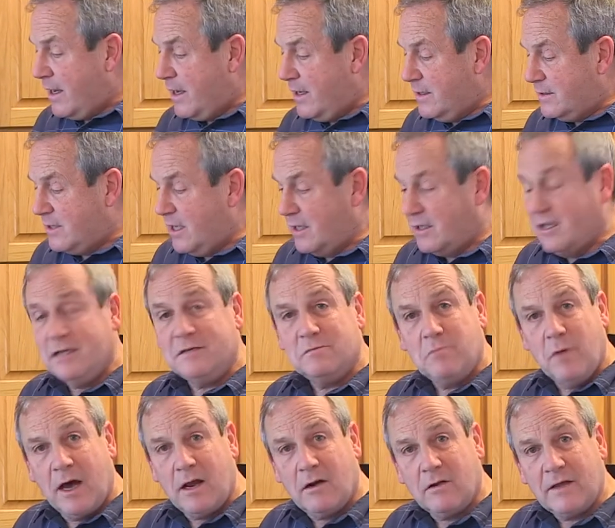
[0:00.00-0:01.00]
is that this
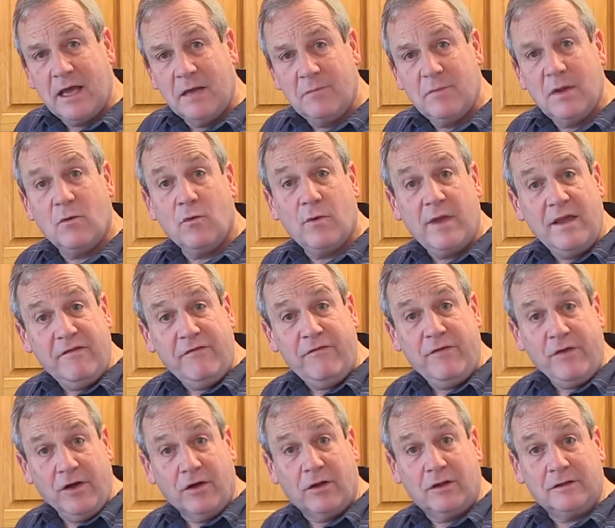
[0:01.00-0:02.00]
bottle can be
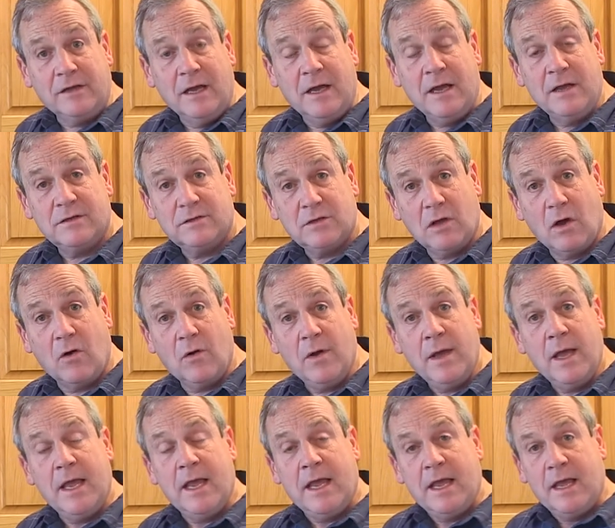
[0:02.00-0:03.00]
refilled
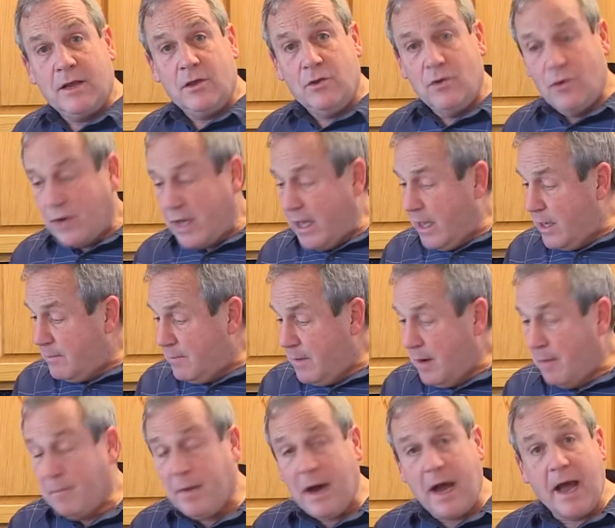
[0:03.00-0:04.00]
so you
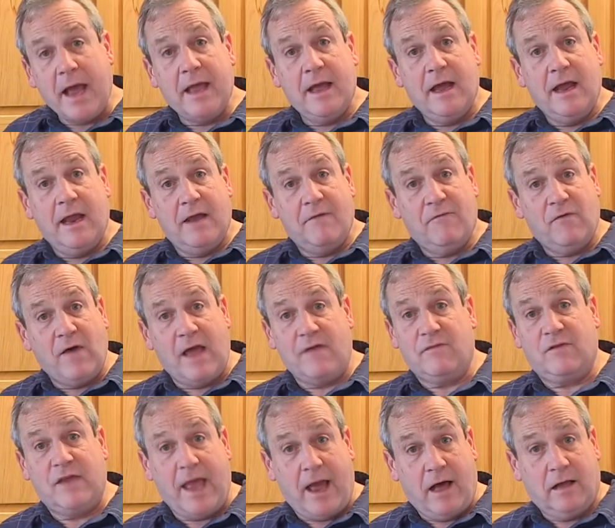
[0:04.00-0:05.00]
can buy a
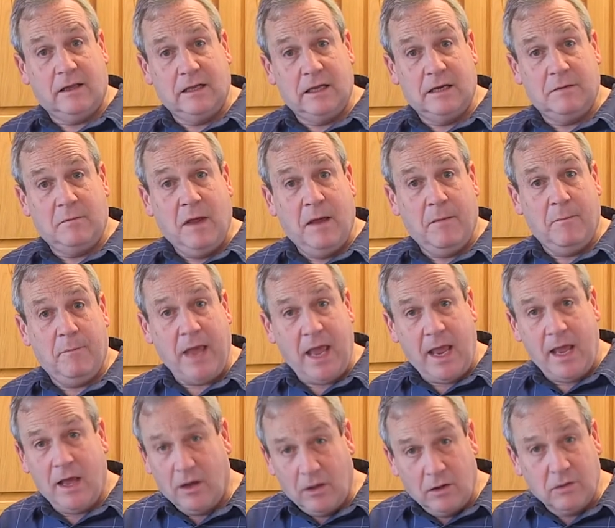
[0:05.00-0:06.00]
five gallon
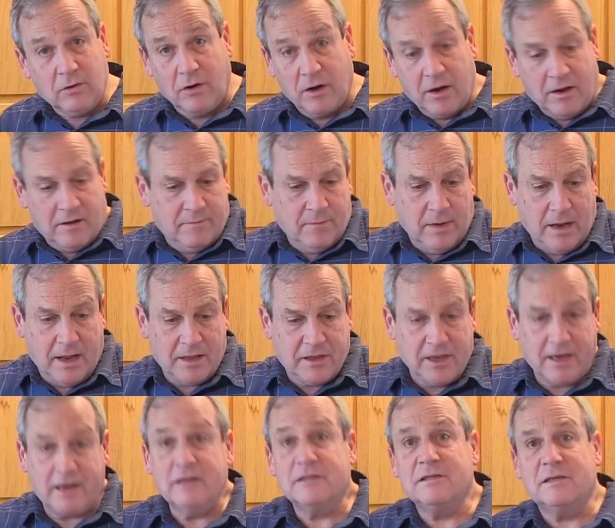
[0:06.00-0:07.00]
pail, or a, I
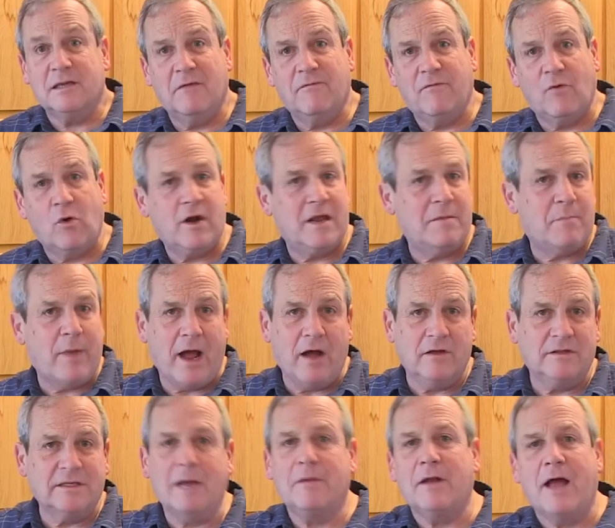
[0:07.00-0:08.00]
think it's 40
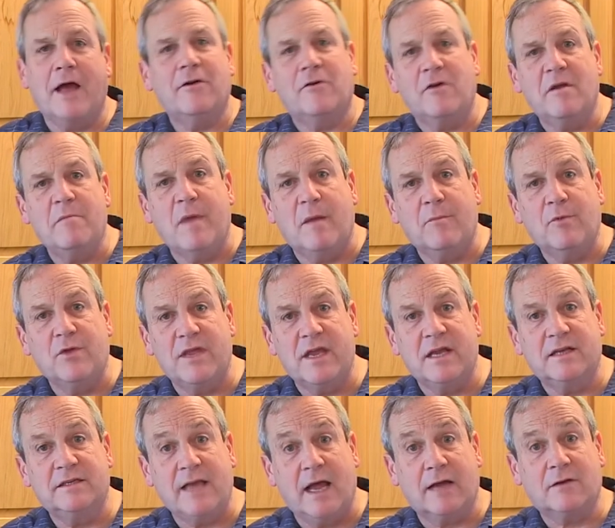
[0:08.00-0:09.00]
pounds. I, I, don't remember
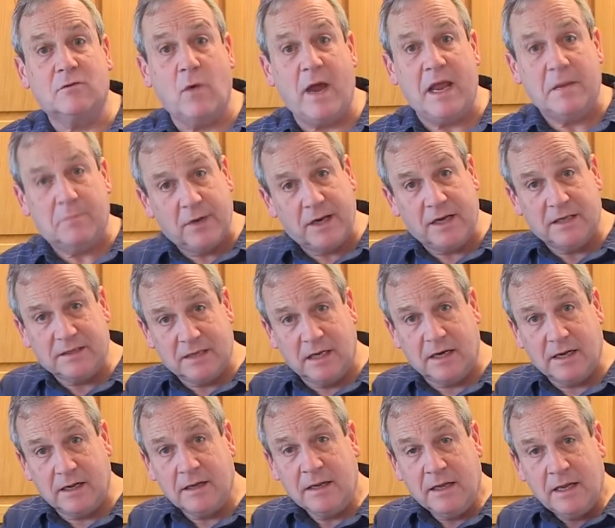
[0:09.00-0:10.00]
the exact weight, but it's
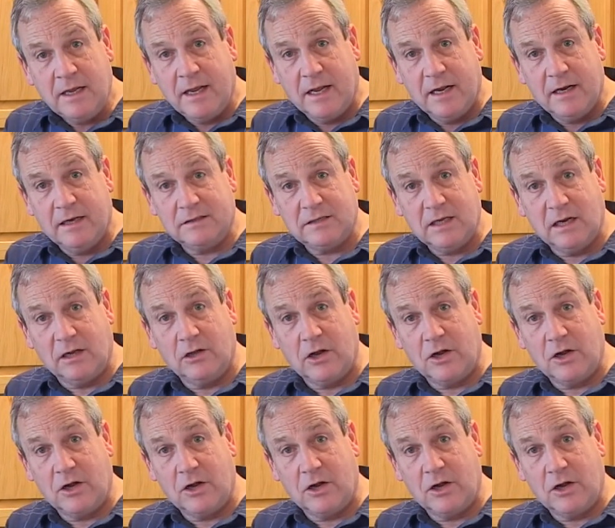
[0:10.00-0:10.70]
in a and it's in a